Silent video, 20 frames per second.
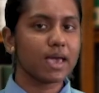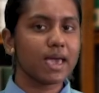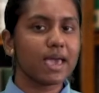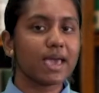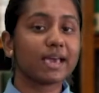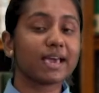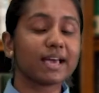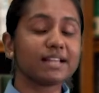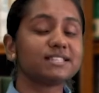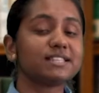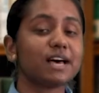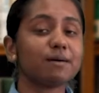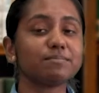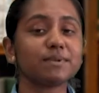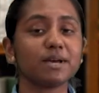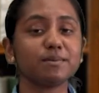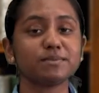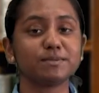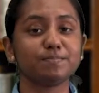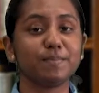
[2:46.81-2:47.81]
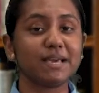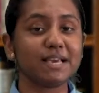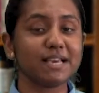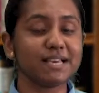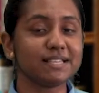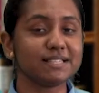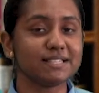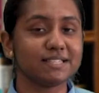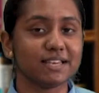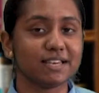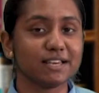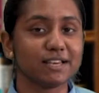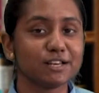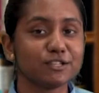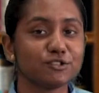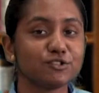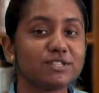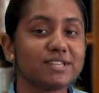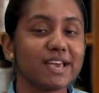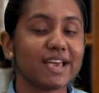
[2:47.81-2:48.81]
It can sometimes be easy
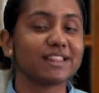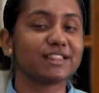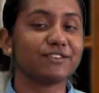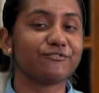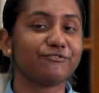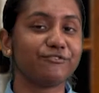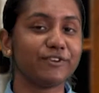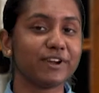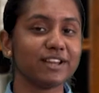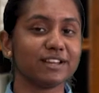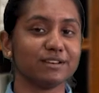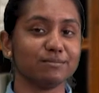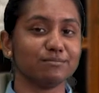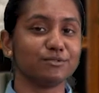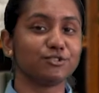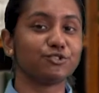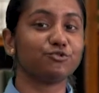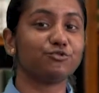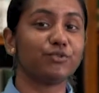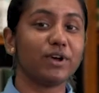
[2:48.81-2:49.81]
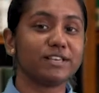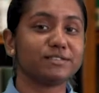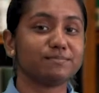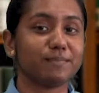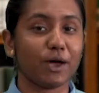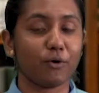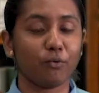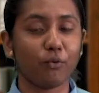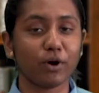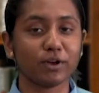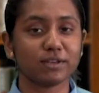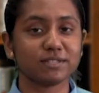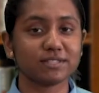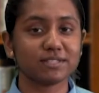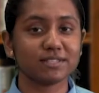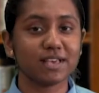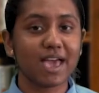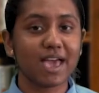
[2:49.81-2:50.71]
to take the freedom to raise my voice,